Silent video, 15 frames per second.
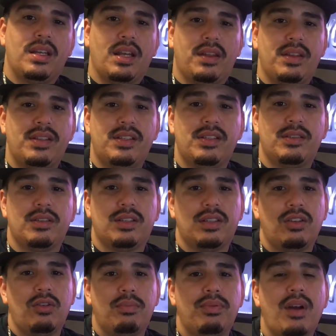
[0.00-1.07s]
Now, this is a
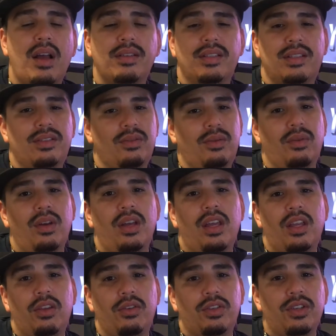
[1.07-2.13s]
slow process, so
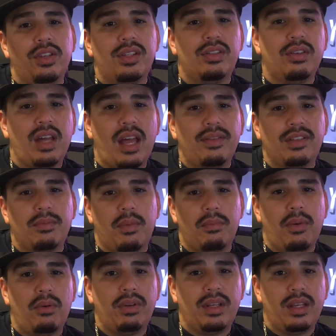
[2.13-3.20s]
you should still have some
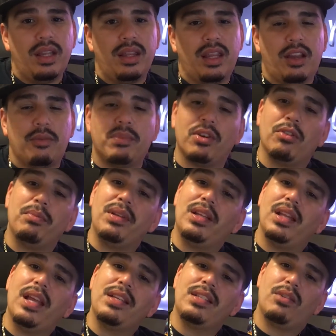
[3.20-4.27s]
ammonia in there, but it'll be
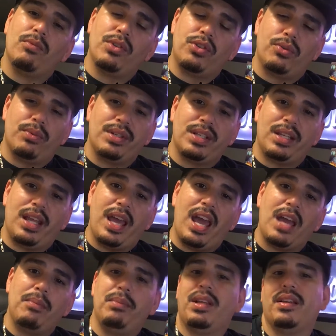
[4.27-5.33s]
less than what you originally
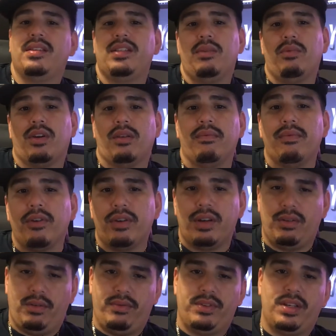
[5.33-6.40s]
had because they were
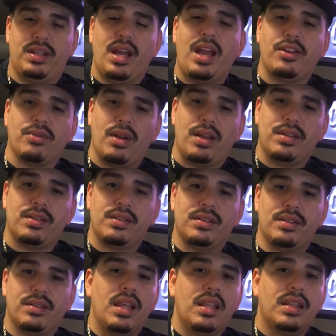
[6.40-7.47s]
converted over to nitrites.
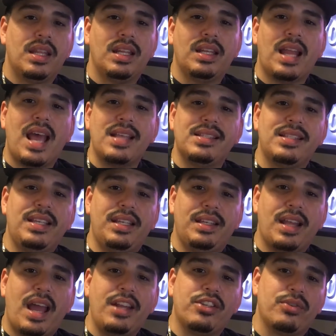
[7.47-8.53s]
Then lastly,
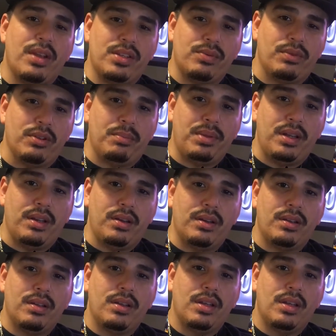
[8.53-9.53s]
nitrates will appear.